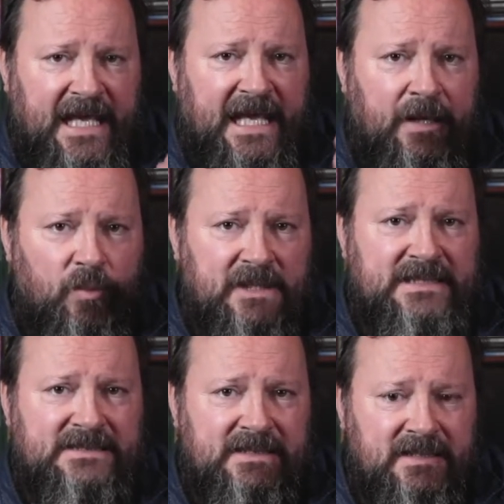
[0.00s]
and
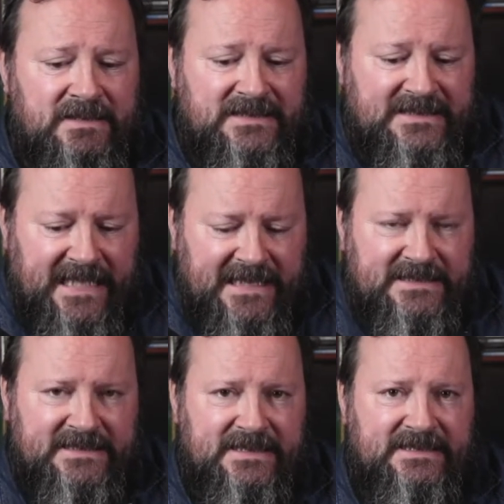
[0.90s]
what is the
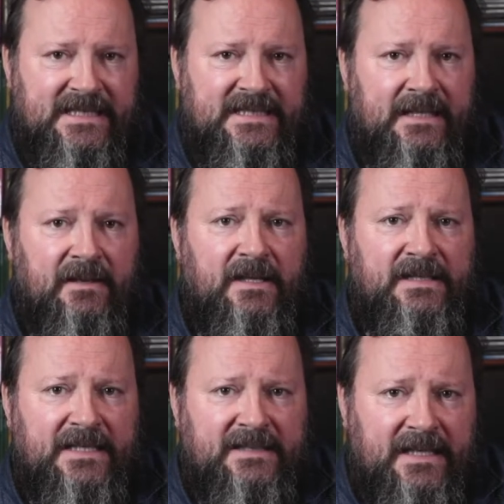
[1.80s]
consensus that,
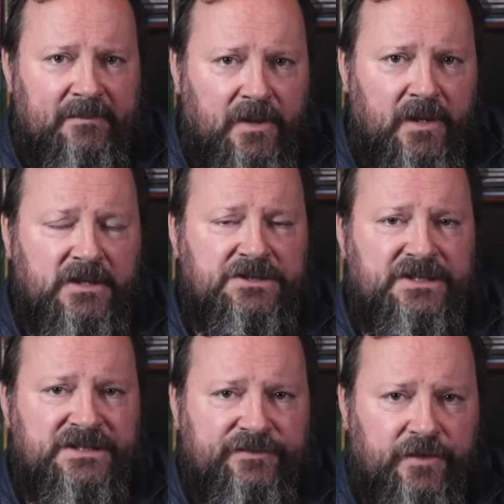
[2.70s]
that
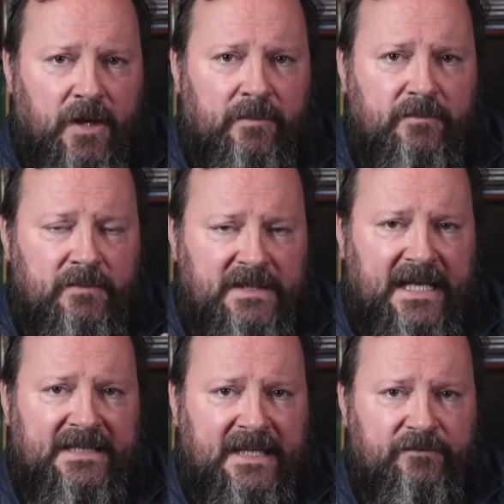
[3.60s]
emerges from
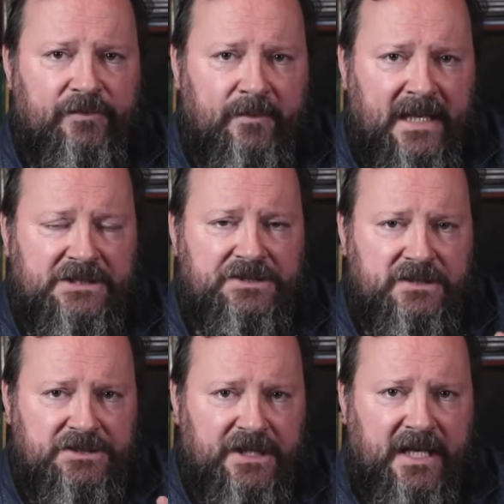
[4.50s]
that
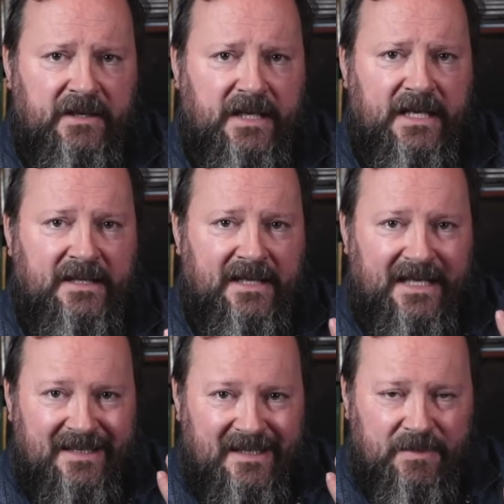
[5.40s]
information sharing and,
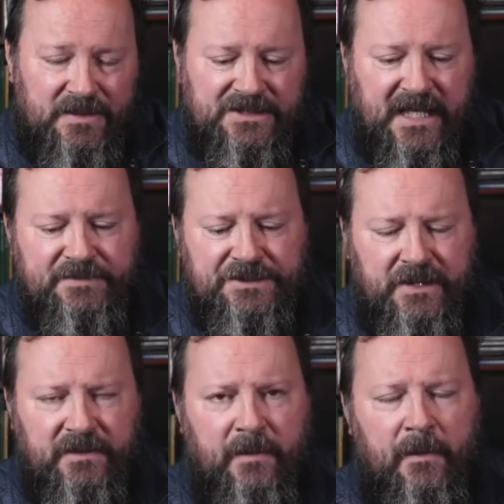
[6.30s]
and that
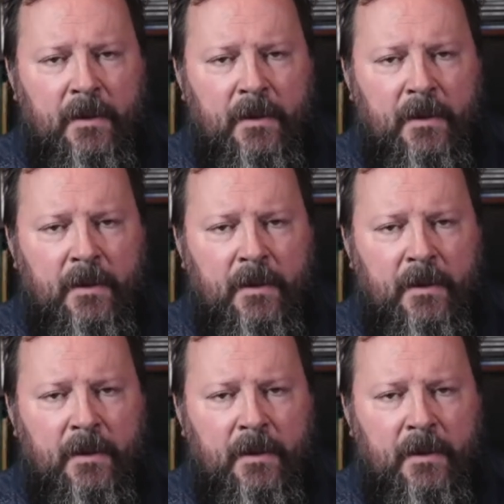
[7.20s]
perception